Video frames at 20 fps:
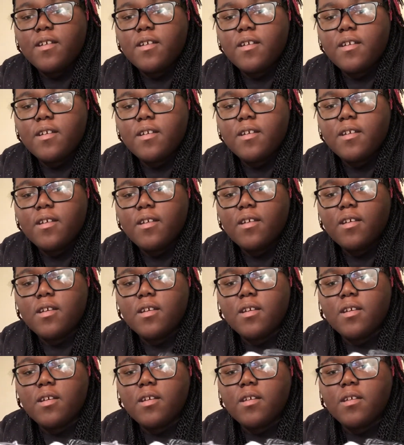
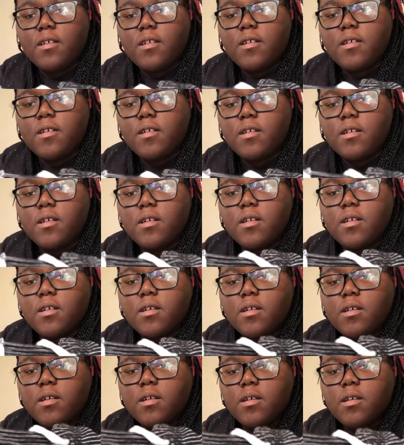
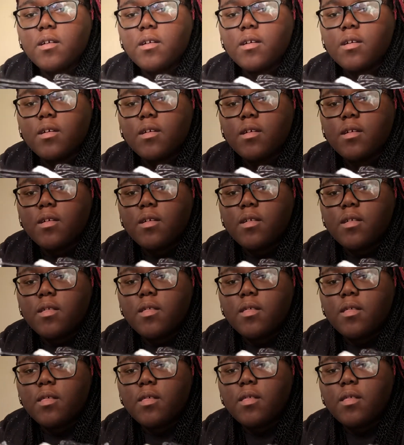(silence)